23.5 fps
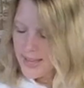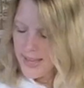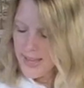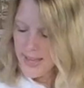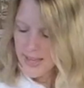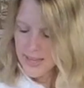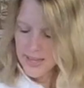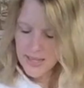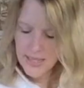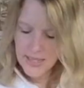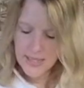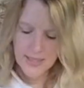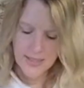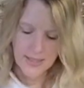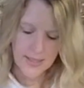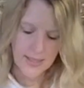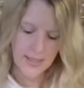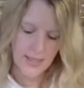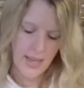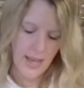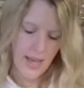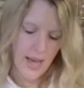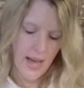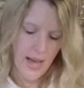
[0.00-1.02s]
And
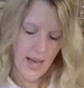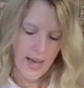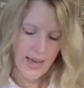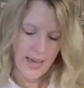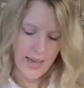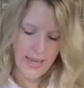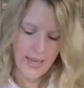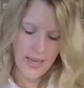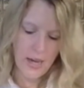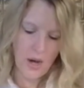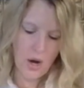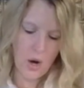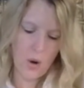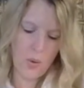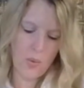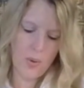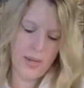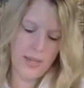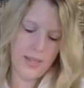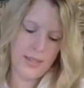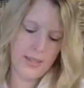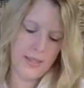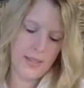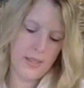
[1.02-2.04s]
I
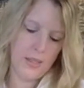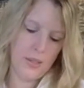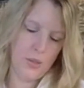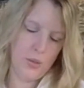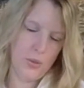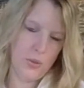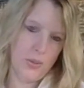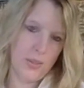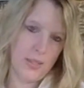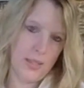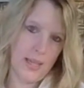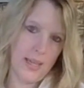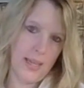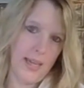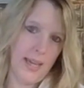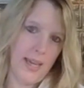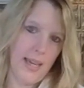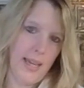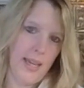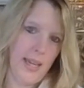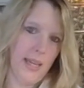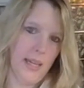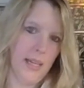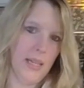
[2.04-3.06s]
always use a
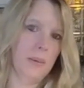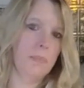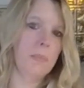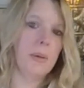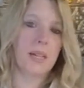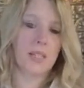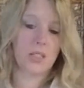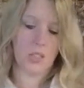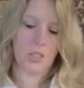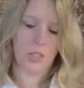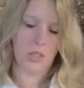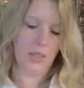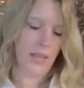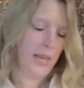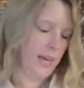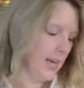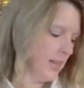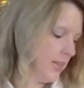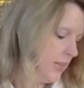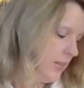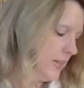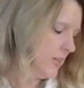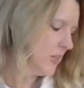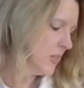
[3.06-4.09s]
hand mixer
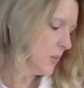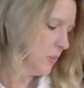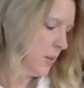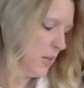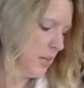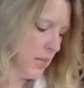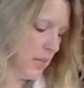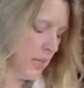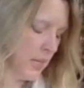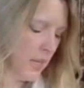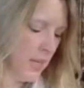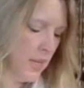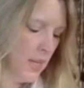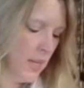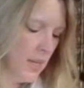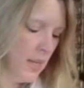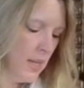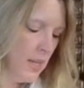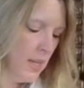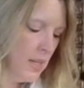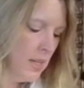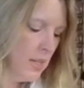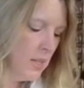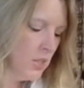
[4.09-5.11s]
like this one
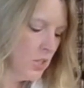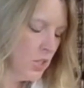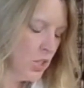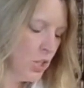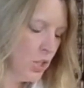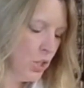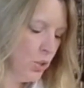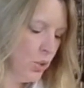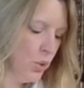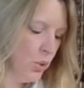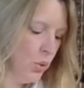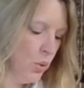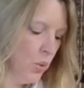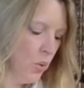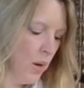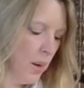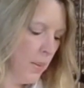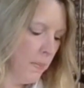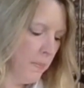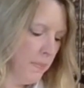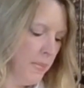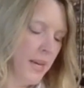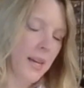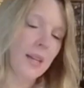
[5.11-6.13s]
to
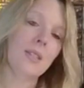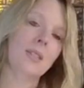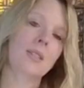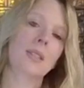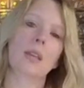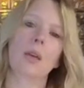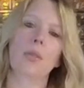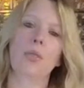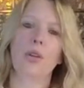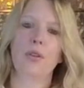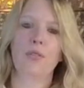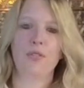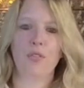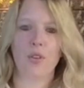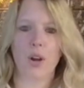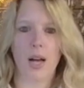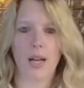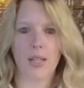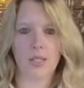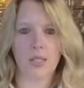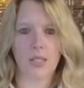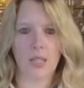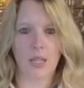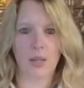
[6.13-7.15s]
mix the
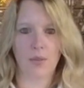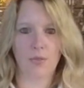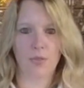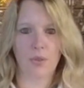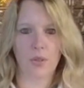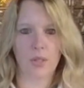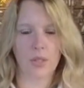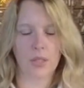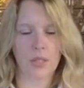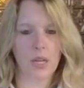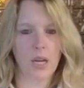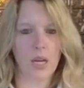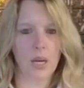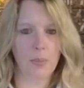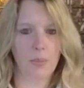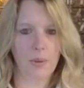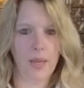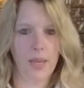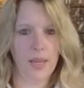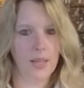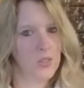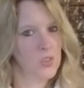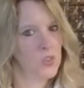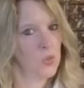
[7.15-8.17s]
frosting for a
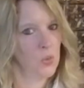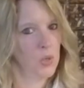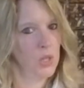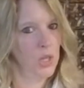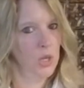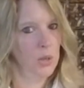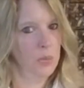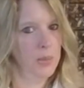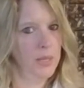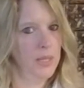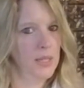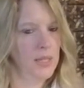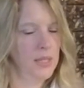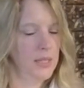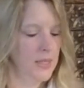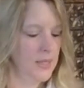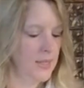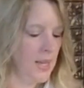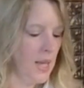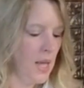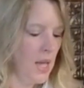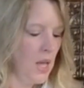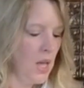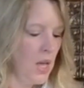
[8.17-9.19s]
cupcake swirl, because